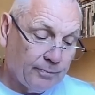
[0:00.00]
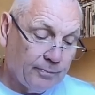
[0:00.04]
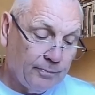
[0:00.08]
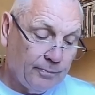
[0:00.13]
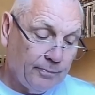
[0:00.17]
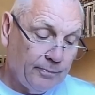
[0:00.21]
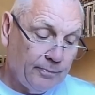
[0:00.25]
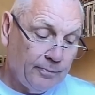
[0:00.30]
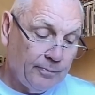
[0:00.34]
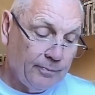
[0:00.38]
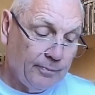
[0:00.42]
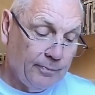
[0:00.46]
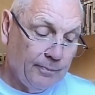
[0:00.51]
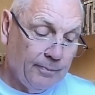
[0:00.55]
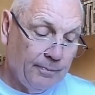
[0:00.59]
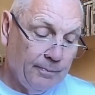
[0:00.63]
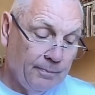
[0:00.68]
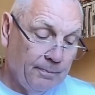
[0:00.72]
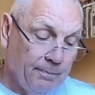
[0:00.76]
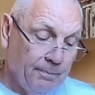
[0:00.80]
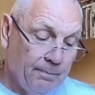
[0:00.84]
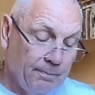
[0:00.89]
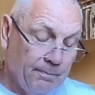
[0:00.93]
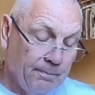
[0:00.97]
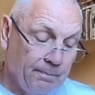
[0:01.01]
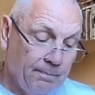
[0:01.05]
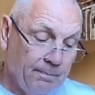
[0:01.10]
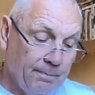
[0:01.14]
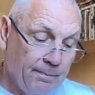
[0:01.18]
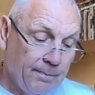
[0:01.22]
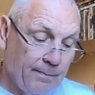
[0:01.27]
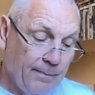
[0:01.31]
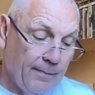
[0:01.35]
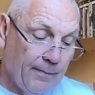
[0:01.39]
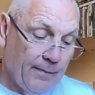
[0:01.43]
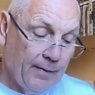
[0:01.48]

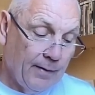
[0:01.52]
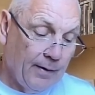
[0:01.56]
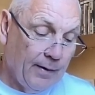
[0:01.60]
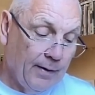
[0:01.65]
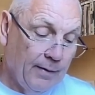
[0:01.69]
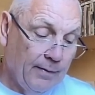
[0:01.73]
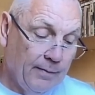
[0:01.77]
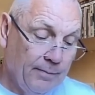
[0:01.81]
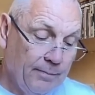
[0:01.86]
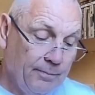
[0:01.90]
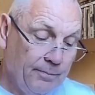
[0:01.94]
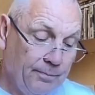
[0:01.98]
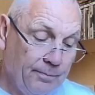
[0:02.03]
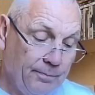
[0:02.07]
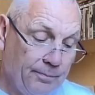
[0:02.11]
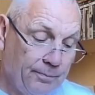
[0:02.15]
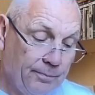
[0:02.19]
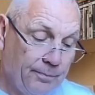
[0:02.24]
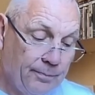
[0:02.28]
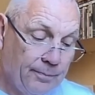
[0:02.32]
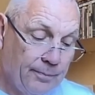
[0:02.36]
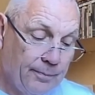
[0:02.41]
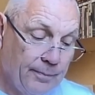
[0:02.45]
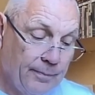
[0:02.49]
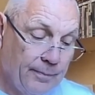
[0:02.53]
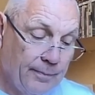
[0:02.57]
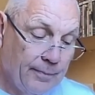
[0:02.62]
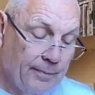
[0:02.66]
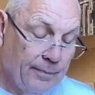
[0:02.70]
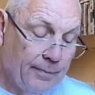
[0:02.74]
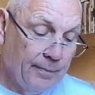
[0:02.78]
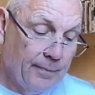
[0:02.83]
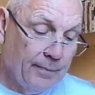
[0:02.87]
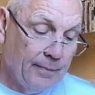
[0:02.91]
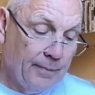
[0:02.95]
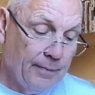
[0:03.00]

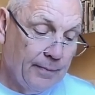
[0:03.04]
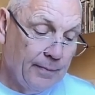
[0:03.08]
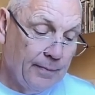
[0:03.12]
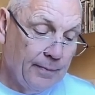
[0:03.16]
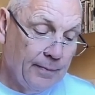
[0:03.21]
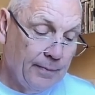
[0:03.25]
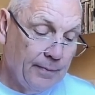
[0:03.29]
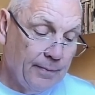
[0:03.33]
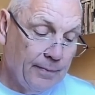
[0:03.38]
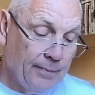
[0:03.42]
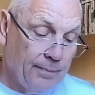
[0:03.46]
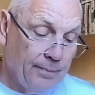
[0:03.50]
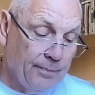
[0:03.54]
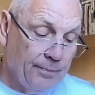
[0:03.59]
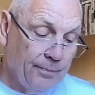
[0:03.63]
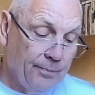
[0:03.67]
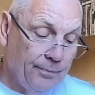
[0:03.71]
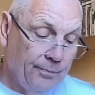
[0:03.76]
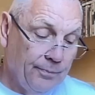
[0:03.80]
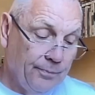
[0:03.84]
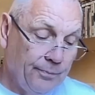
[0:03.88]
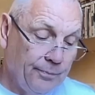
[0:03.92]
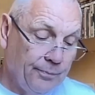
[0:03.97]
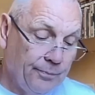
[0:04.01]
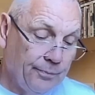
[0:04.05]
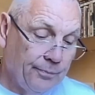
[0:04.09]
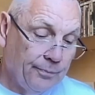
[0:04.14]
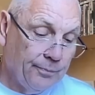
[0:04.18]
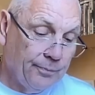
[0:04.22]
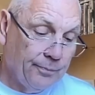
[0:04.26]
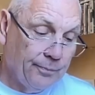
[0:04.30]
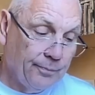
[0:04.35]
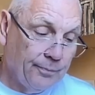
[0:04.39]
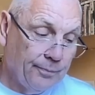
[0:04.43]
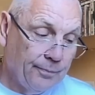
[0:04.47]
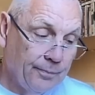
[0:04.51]

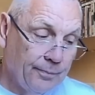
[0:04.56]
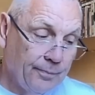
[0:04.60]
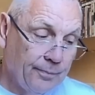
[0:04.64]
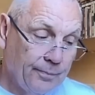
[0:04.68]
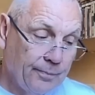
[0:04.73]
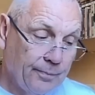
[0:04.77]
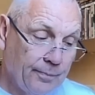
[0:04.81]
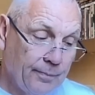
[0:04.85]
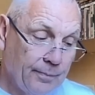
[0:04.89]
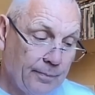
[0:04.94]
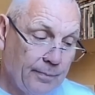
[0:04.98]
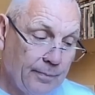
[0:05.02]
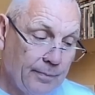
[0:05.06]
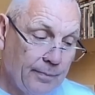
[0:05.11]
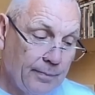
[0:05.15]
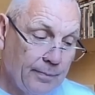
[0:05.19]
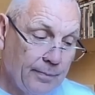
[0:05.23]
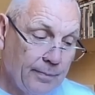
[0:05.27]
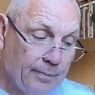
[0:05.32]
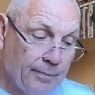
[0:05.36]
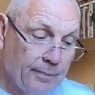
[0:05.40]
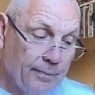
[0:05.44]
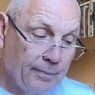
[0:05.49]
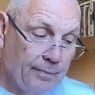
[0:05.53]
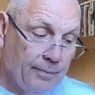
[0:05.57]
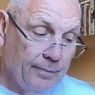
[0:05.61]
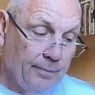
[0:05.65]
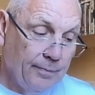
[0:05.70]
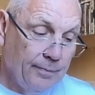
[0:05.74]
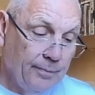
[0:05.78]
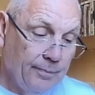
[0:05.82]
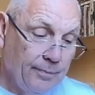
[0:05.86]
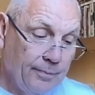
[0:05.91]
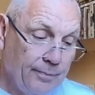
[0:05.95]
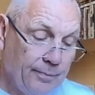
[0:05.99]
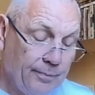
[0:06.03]

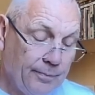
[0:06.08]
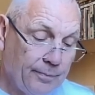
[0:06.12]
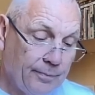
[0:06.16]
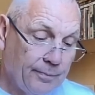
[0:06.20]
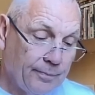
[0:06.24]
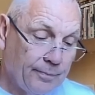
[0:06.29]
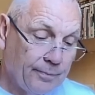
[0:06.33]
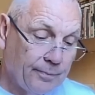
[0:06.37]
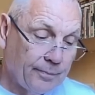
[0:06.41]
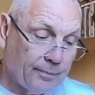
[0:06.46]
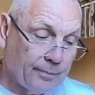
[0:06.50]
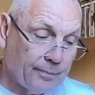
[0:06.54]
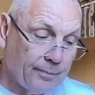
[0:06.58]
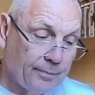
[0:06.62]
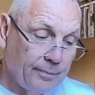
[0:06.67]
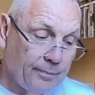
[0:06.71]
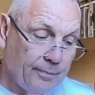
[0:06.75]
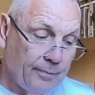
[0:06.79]
(silence)